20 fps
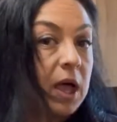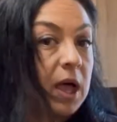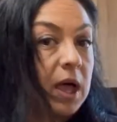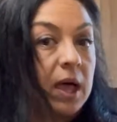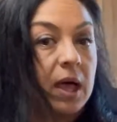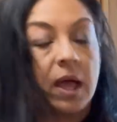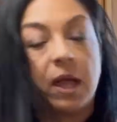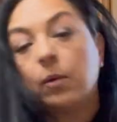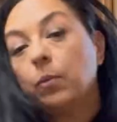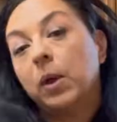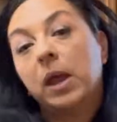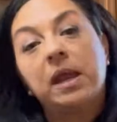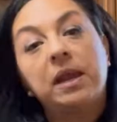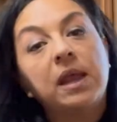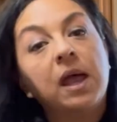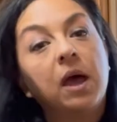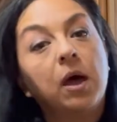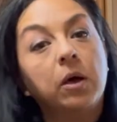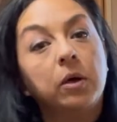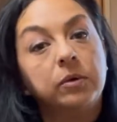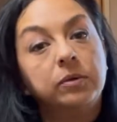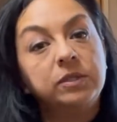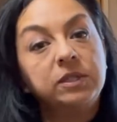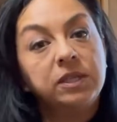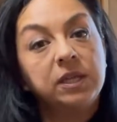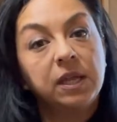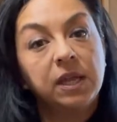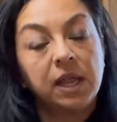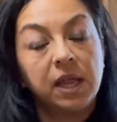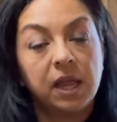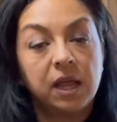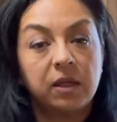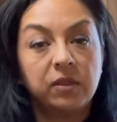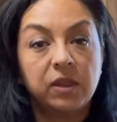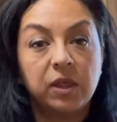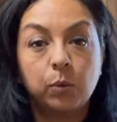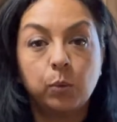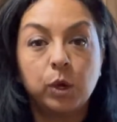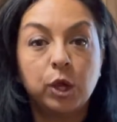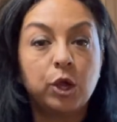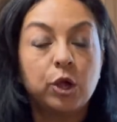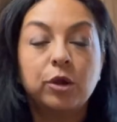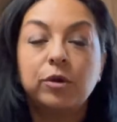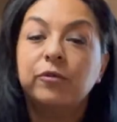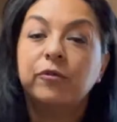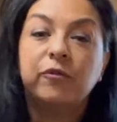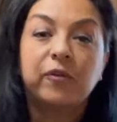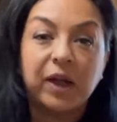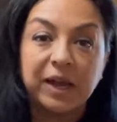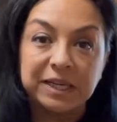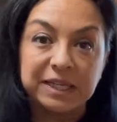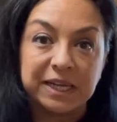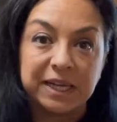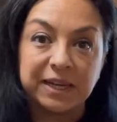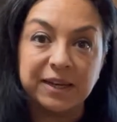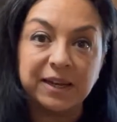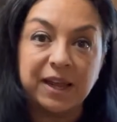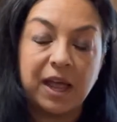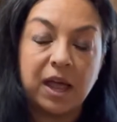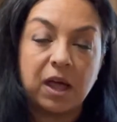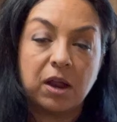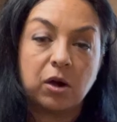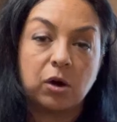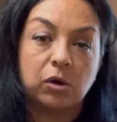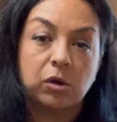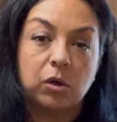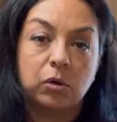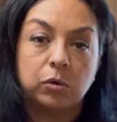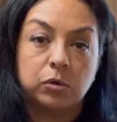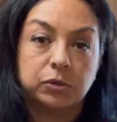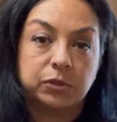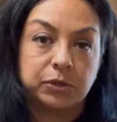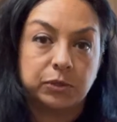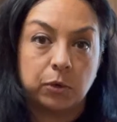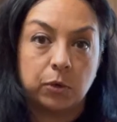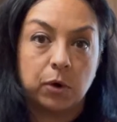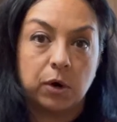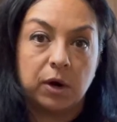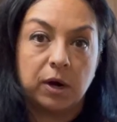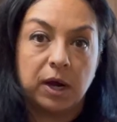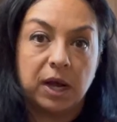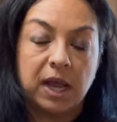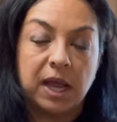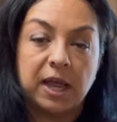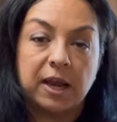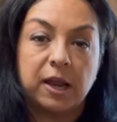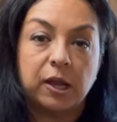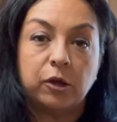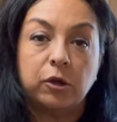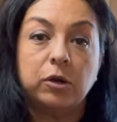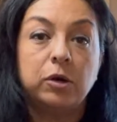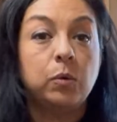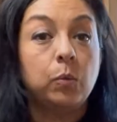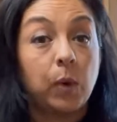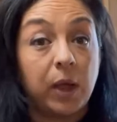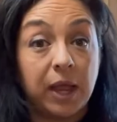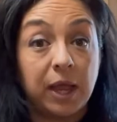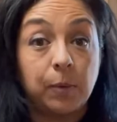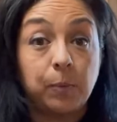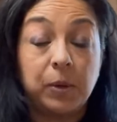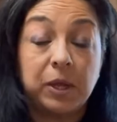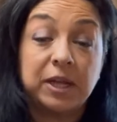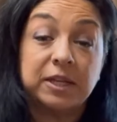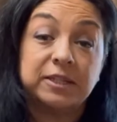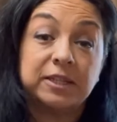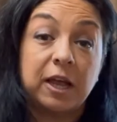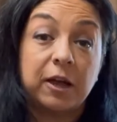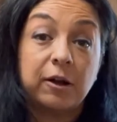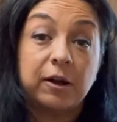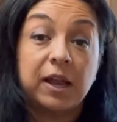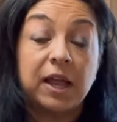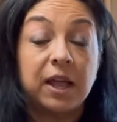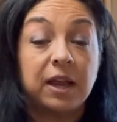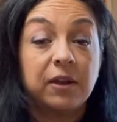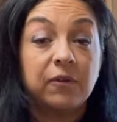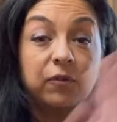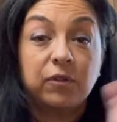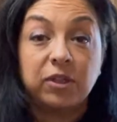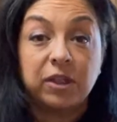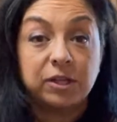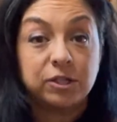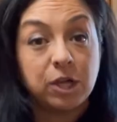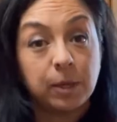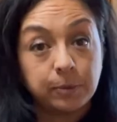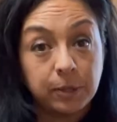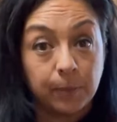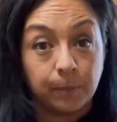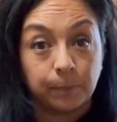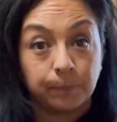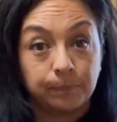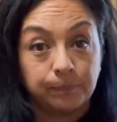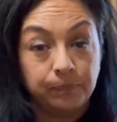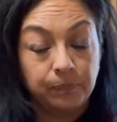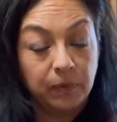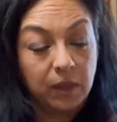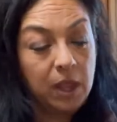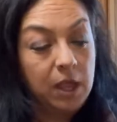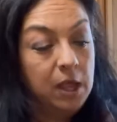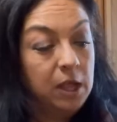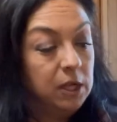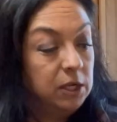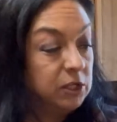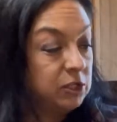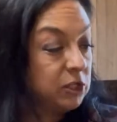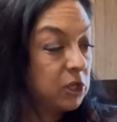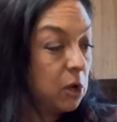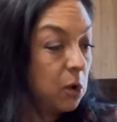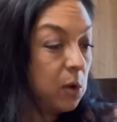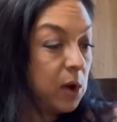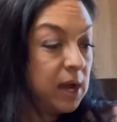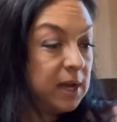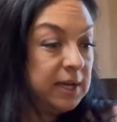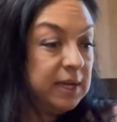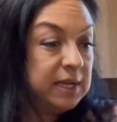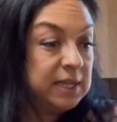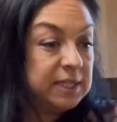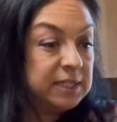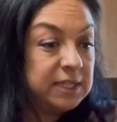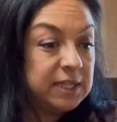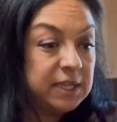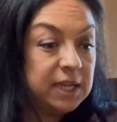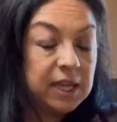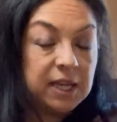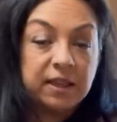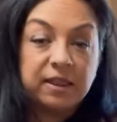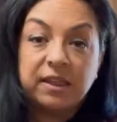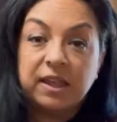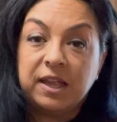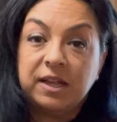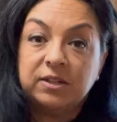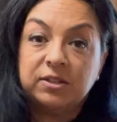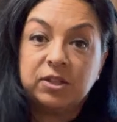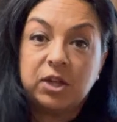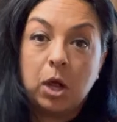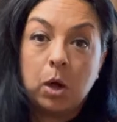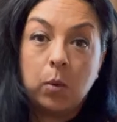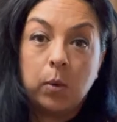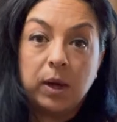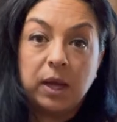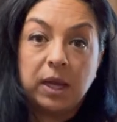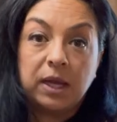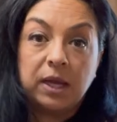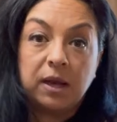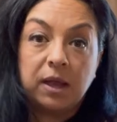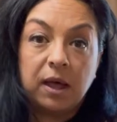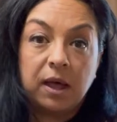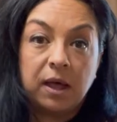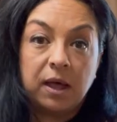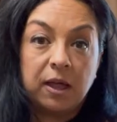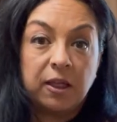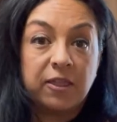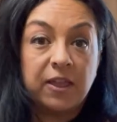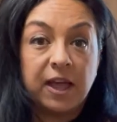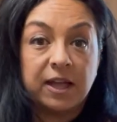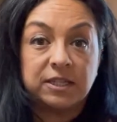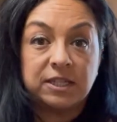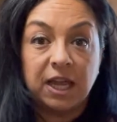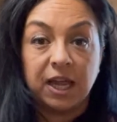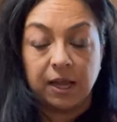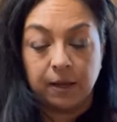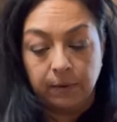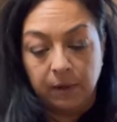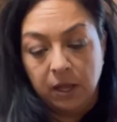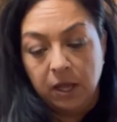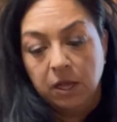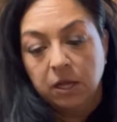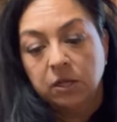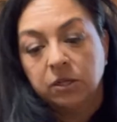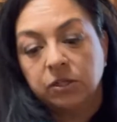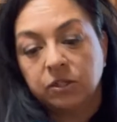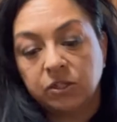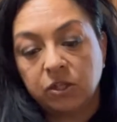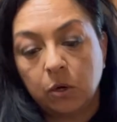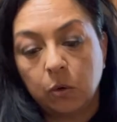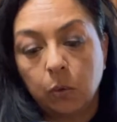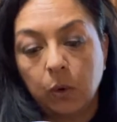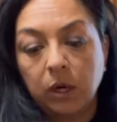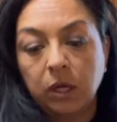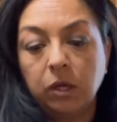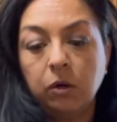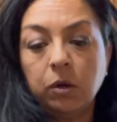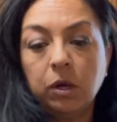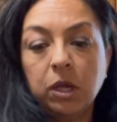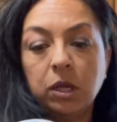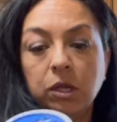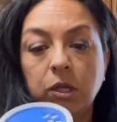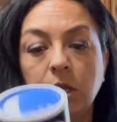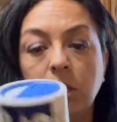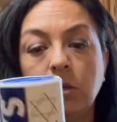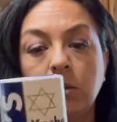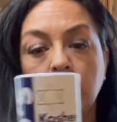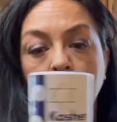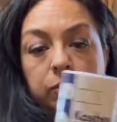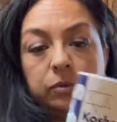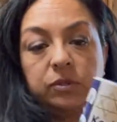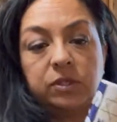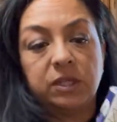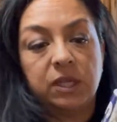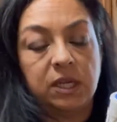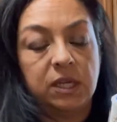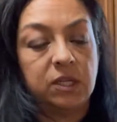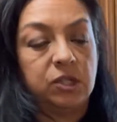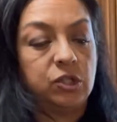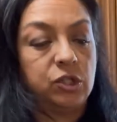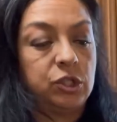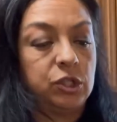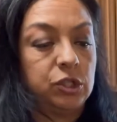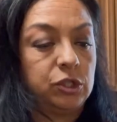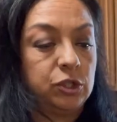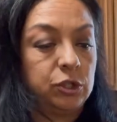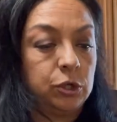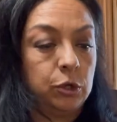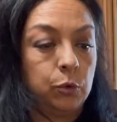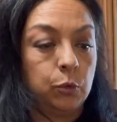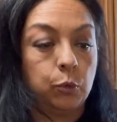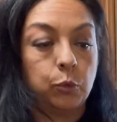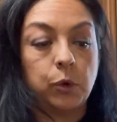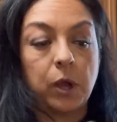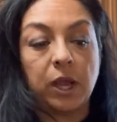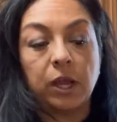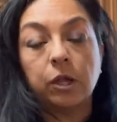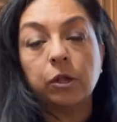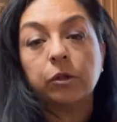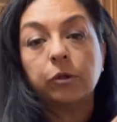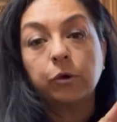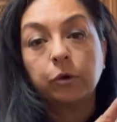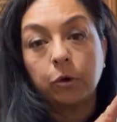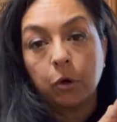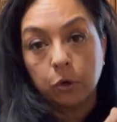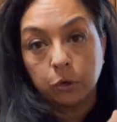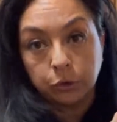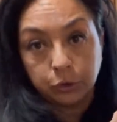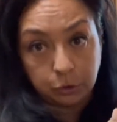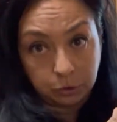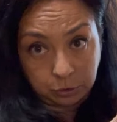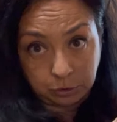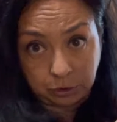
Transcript: I ran out and then we couldn't find it at our local store, and I couldn't wait because I already had everything chopped up. So I needed to get things going that day. So what you can use is just your regular kosher